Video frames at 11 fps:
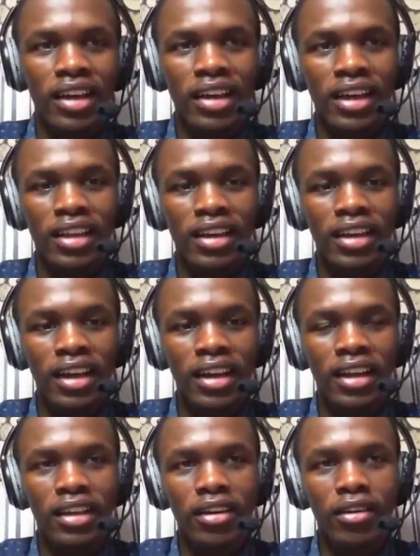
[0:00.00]
And I think
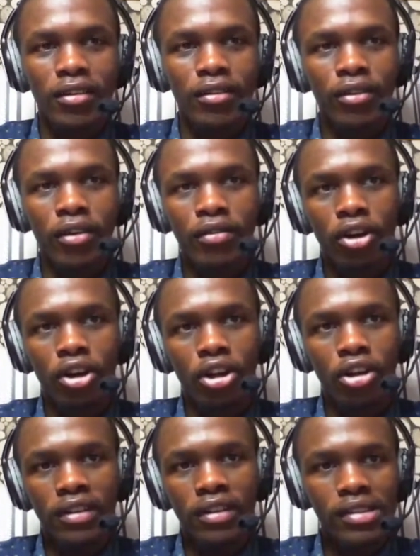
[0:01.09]
for a
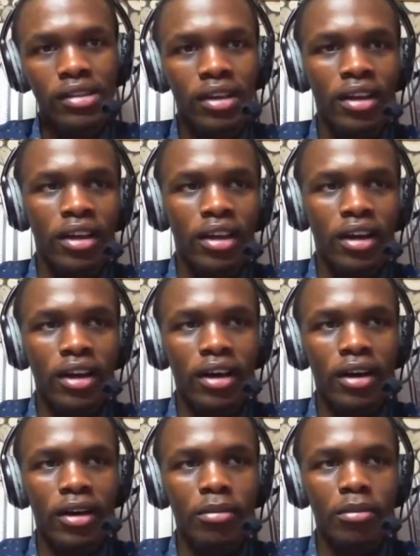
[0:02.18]
lot of us,
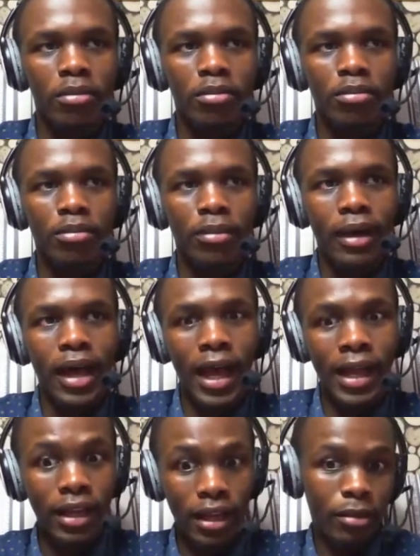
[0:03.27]

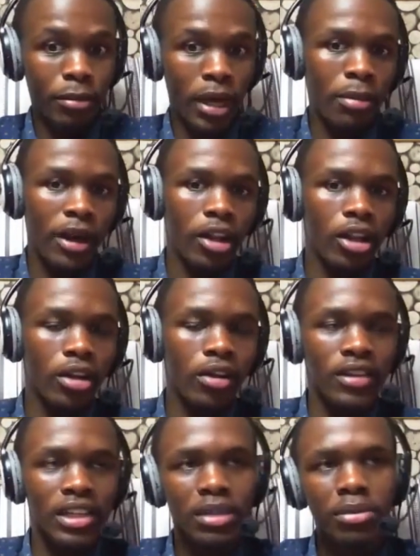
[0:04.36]
and by a lot of
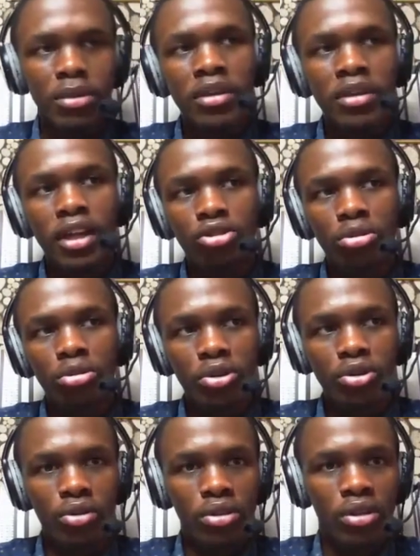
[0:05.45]
us, I simply mean
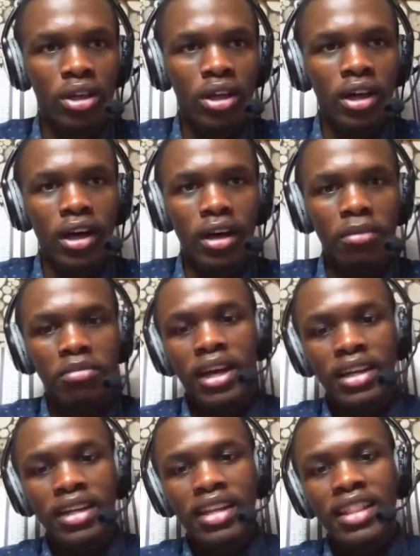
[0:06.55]
entrepreneurs
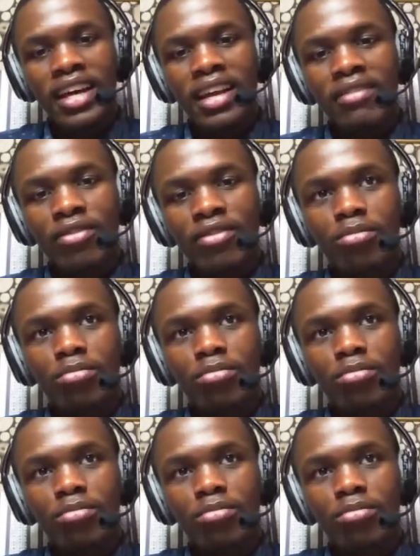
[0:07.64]
that have